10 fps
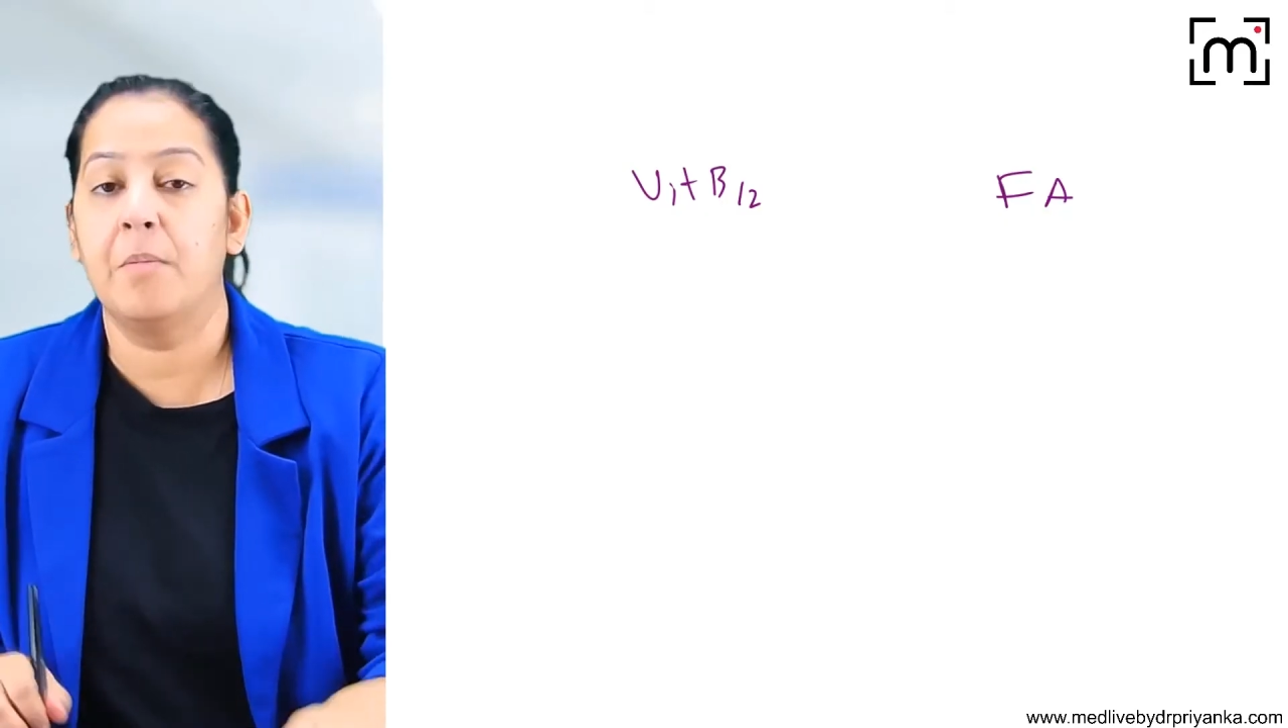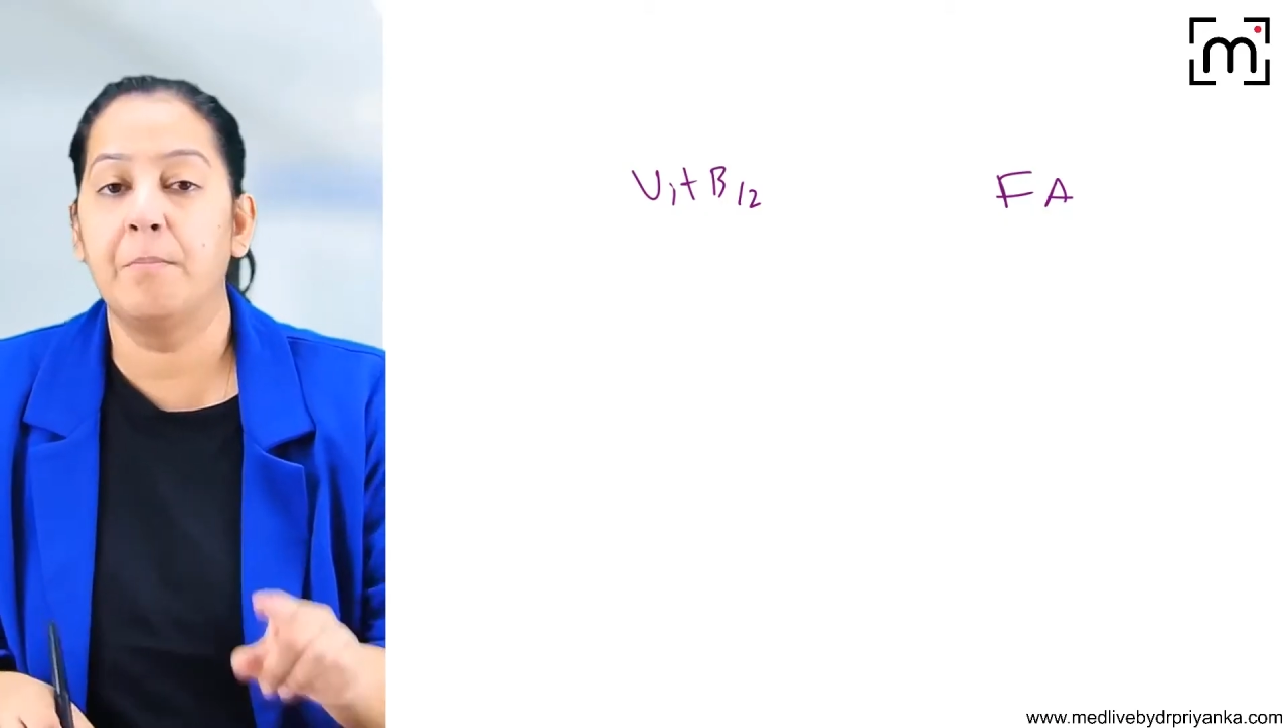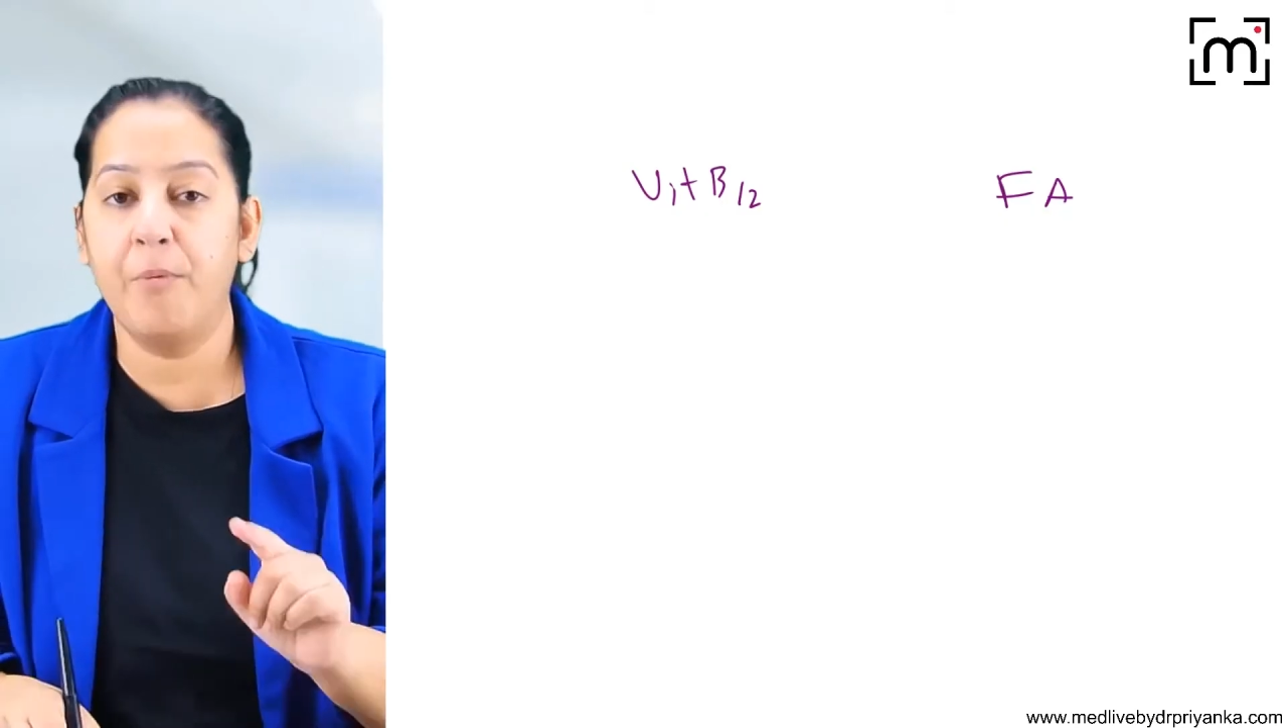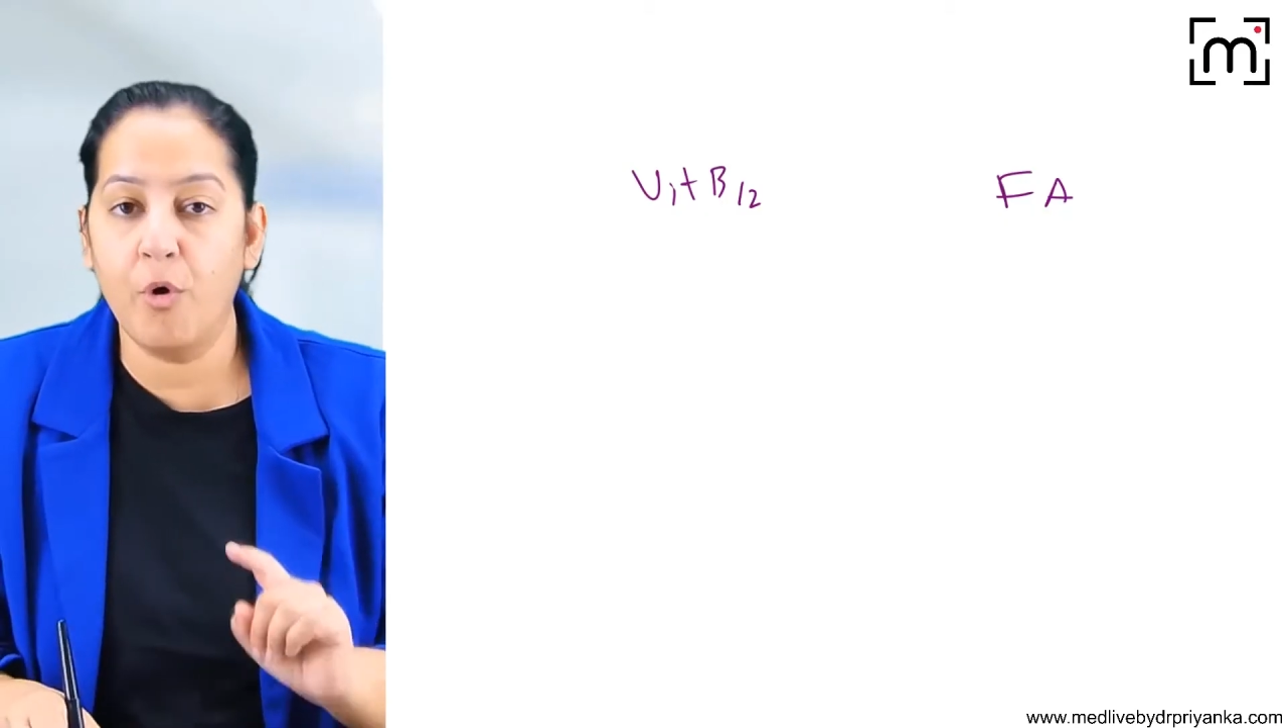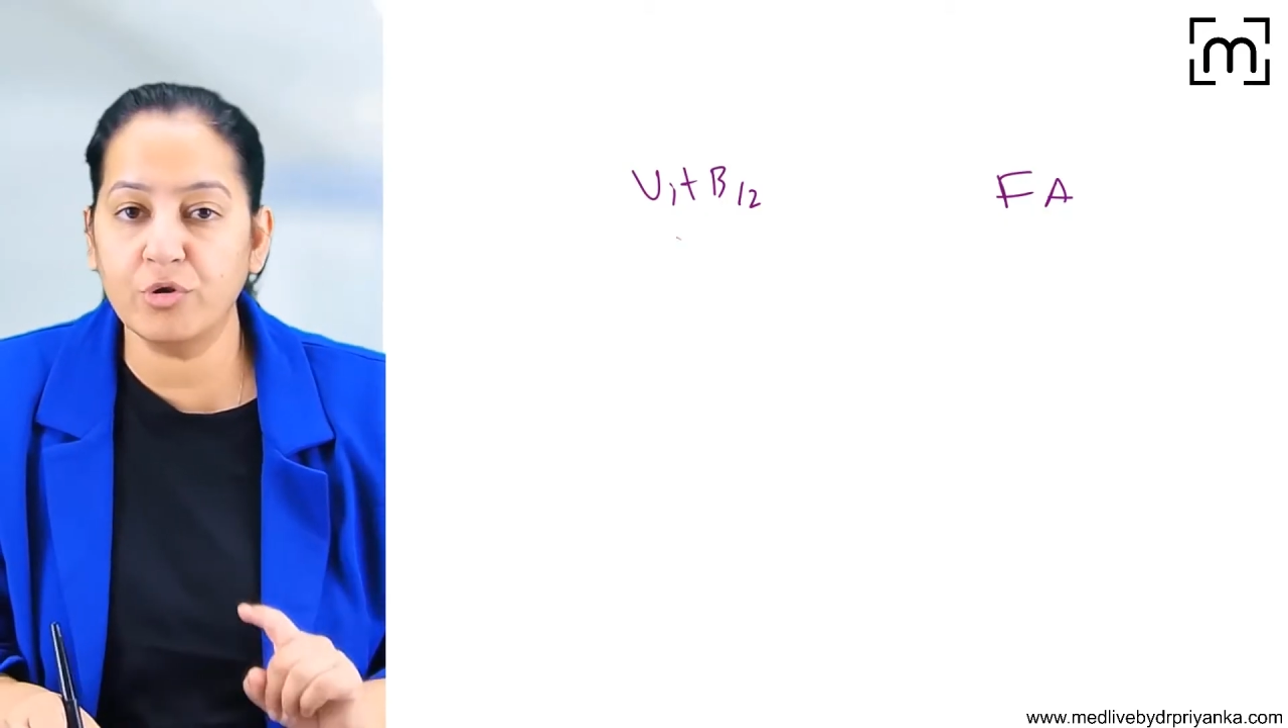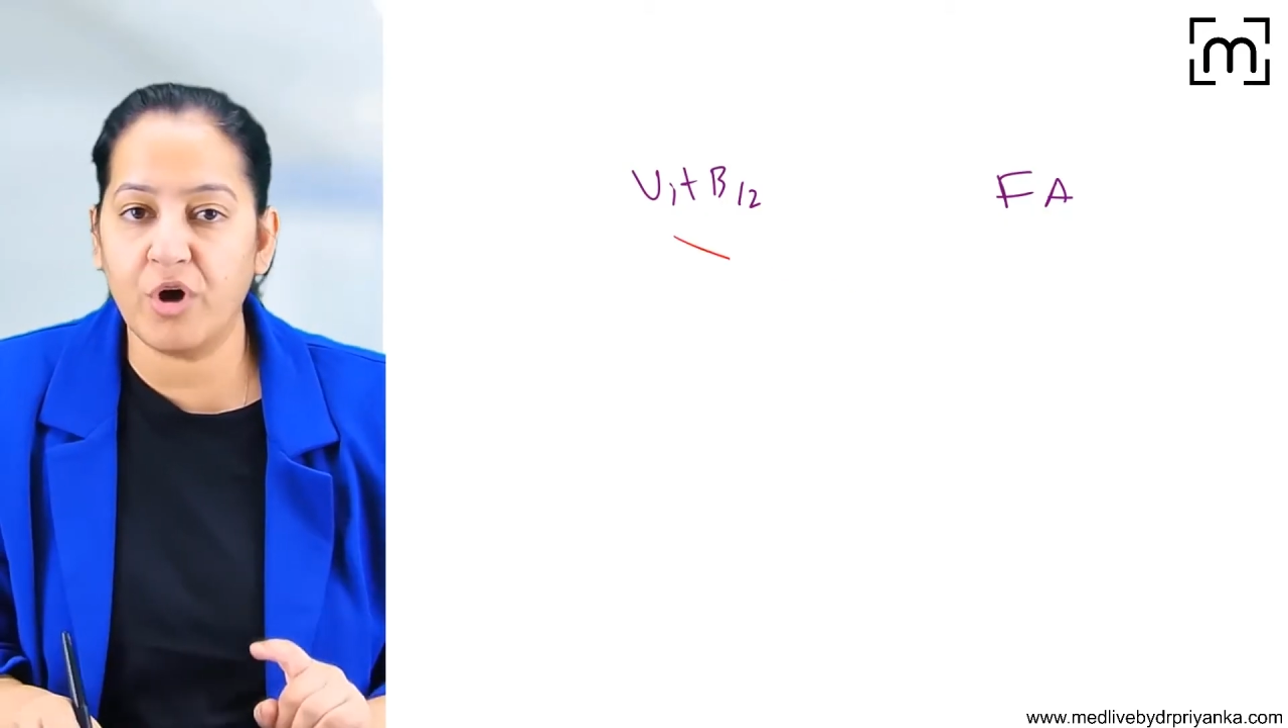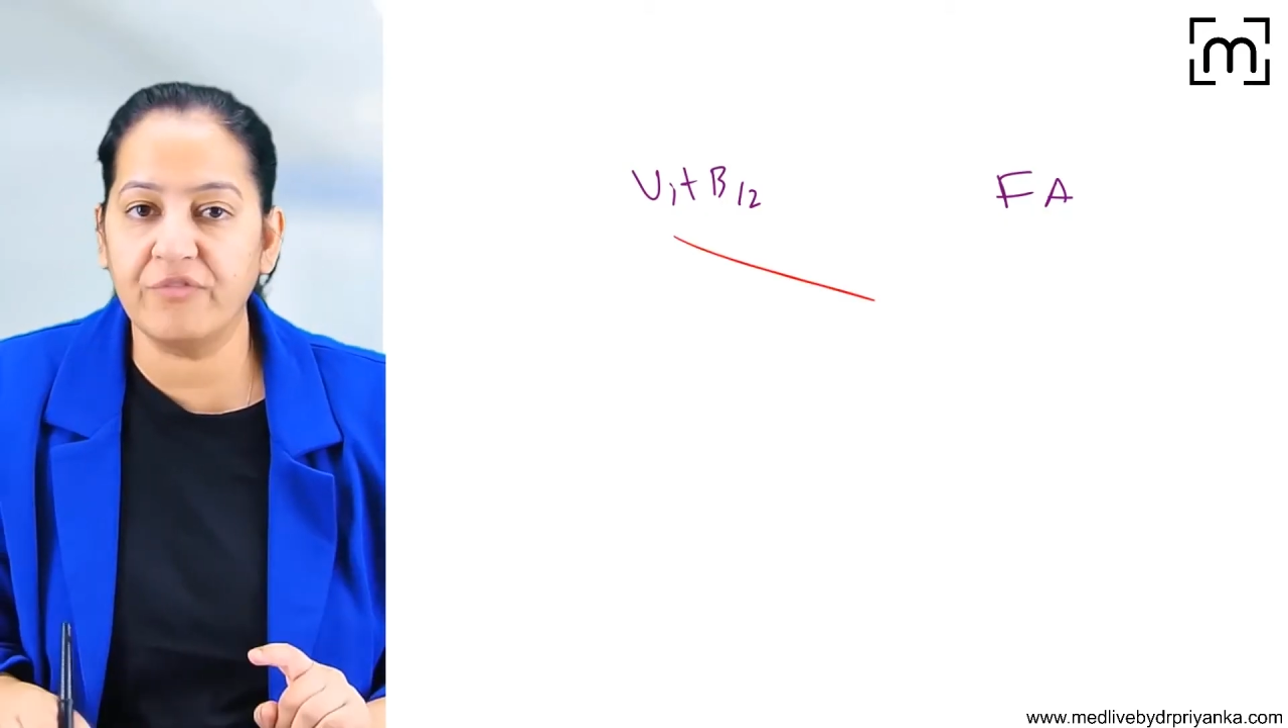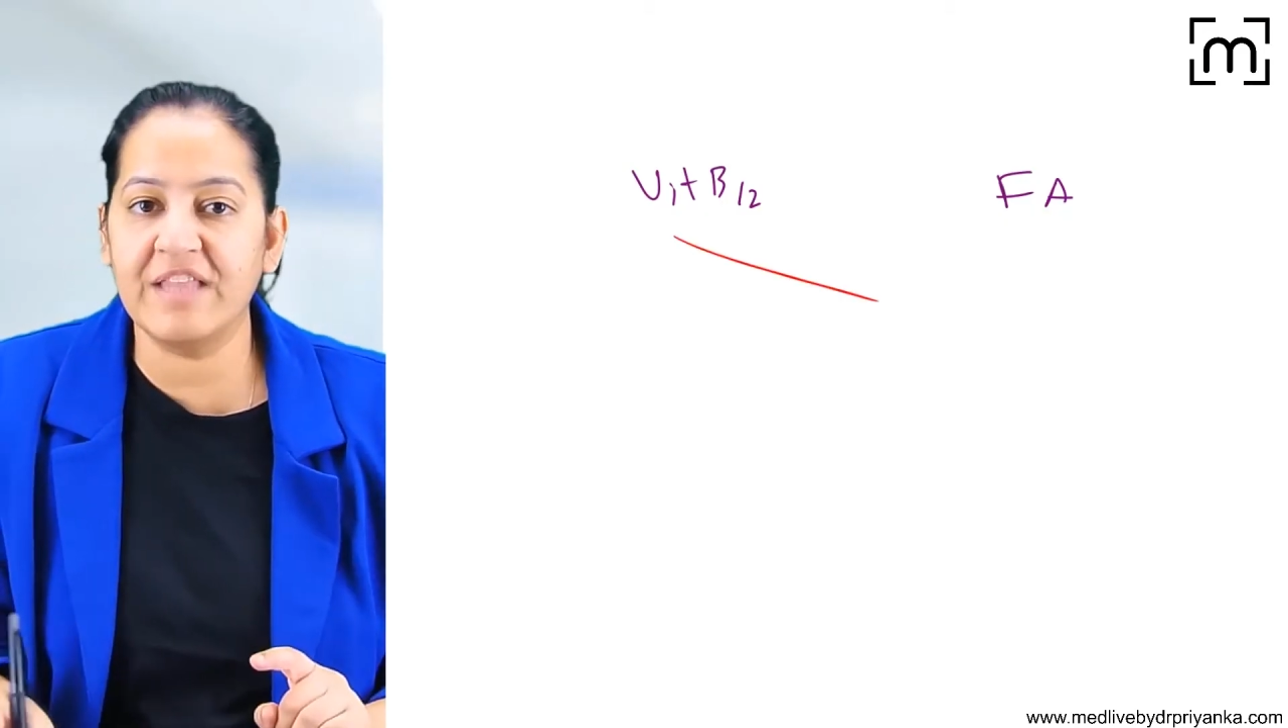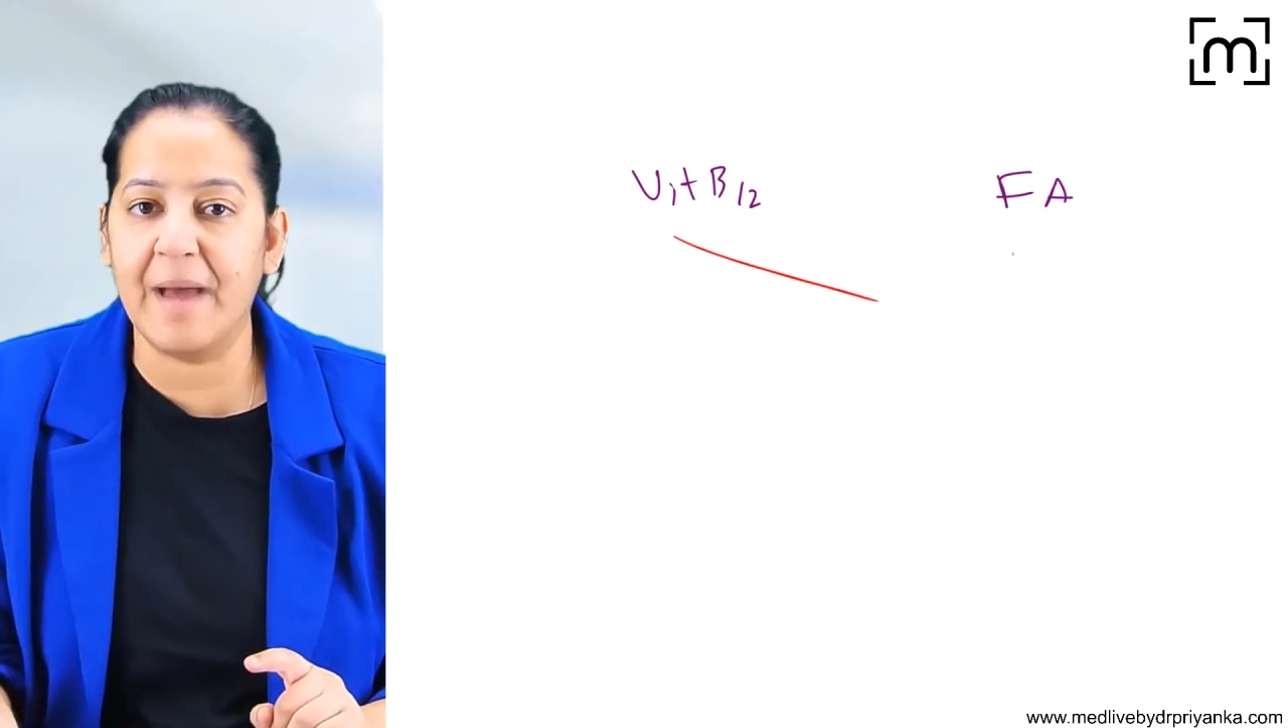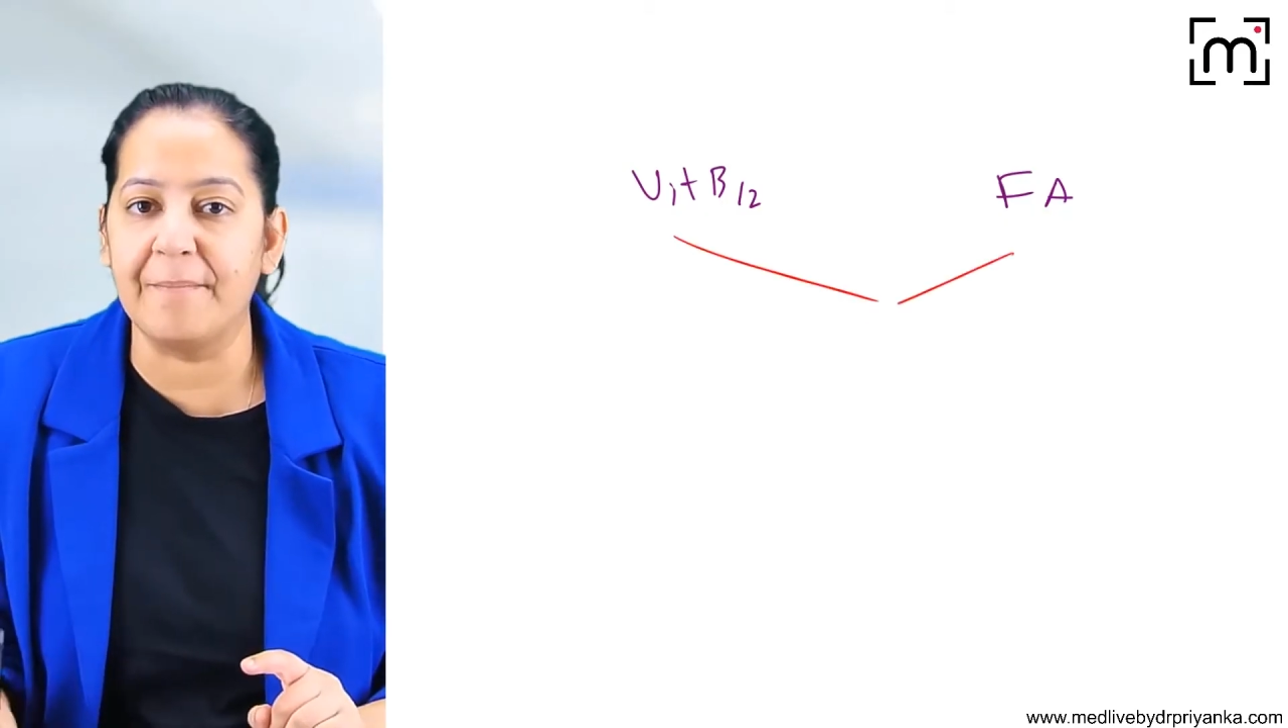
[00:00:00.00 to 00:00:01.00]
both
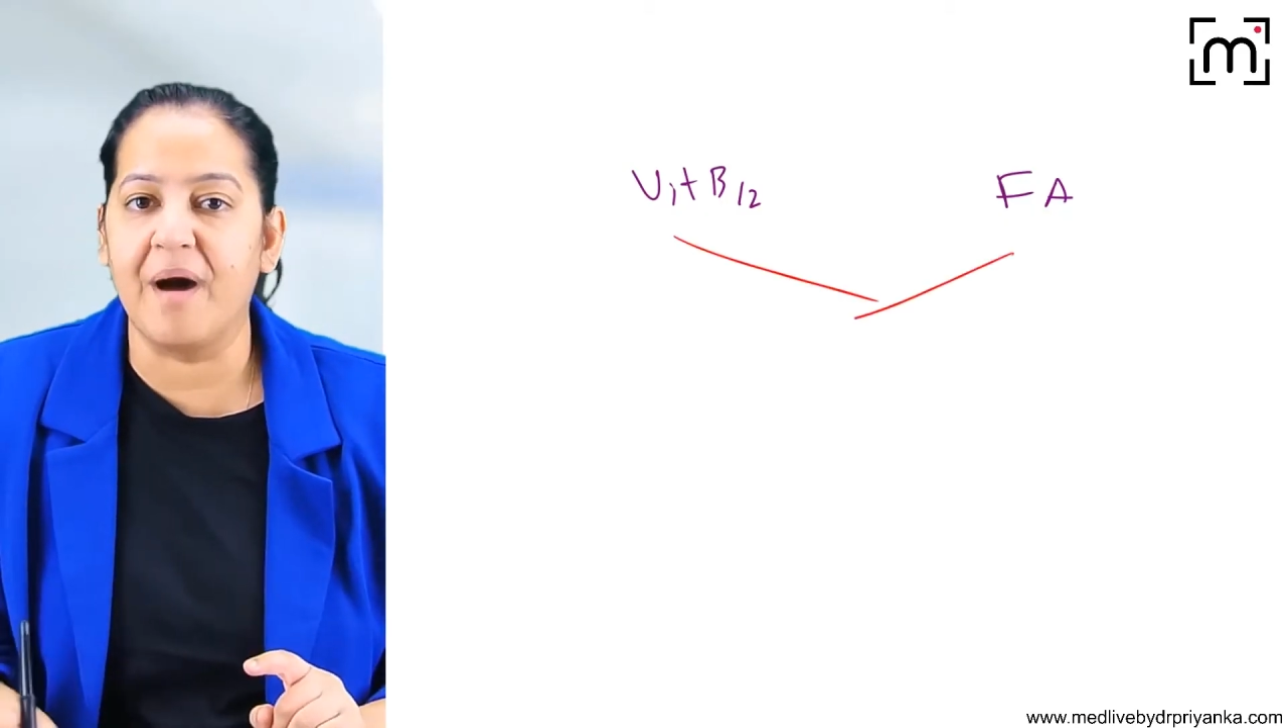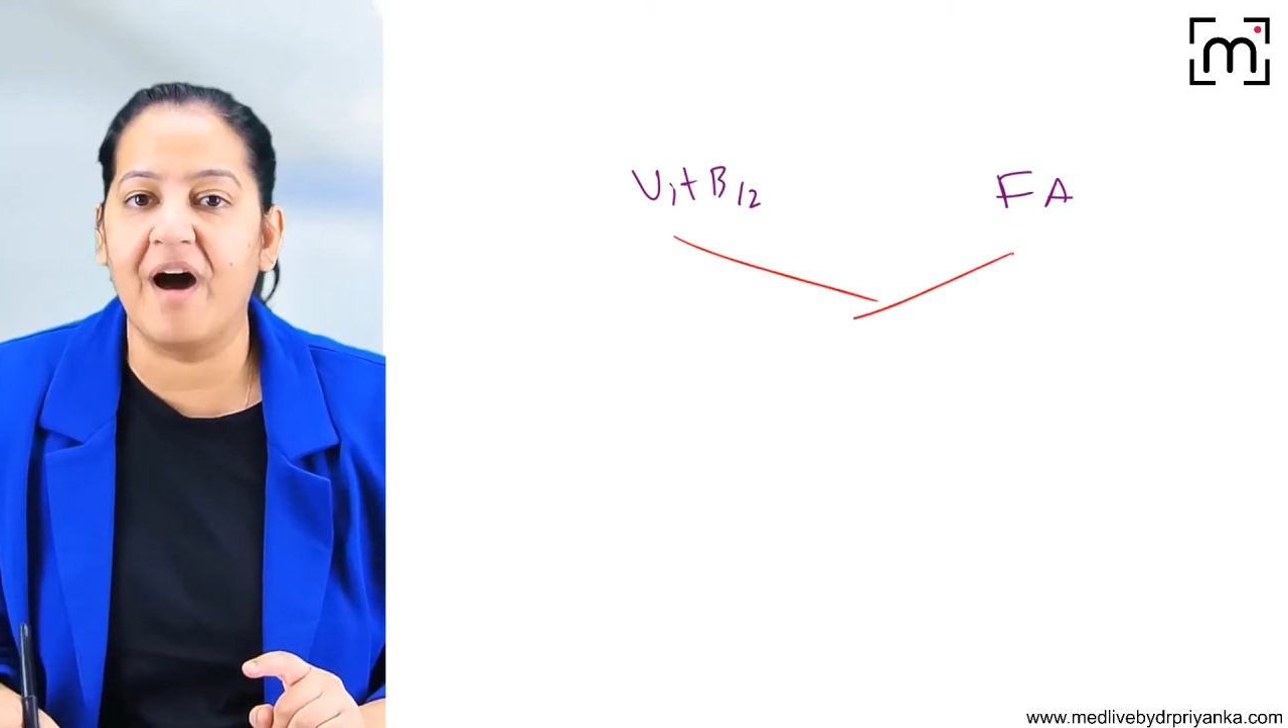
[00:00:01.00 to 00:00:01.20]
of them